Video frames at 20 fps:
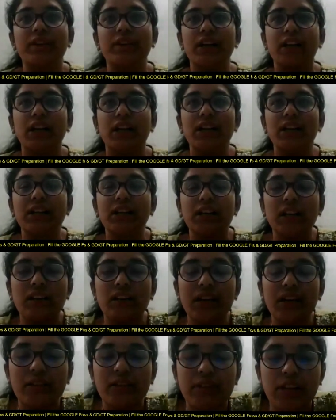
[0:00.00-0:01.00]
of data link
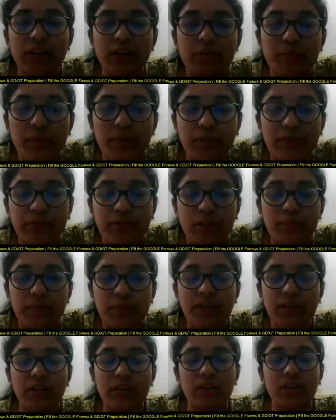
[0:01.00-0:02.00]
layer. It will
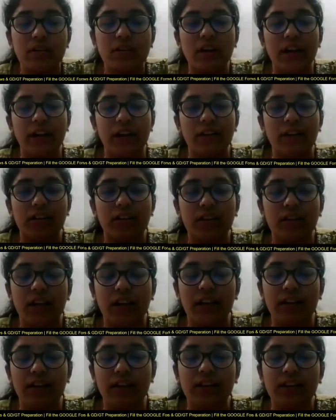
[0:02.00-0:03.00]
perform the
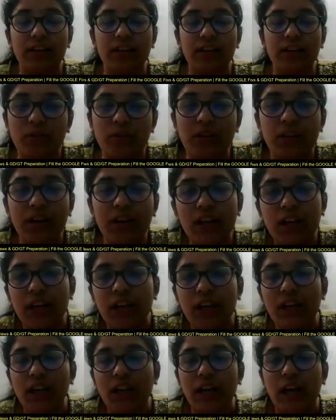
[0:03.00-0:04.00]
error control
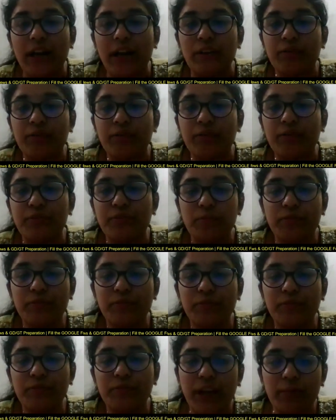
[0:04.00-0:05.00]
and
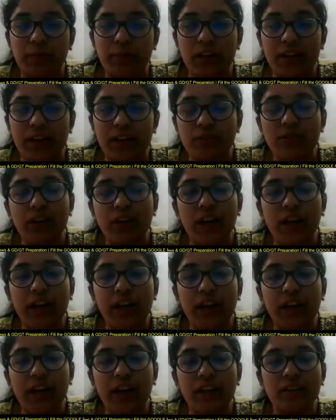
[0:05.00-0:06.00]
frame control
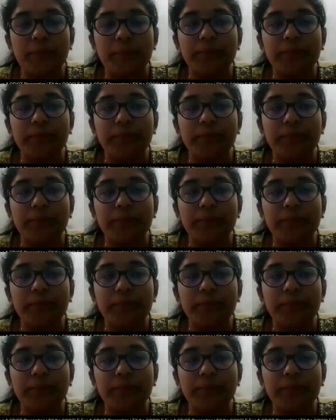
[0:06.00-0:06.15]
and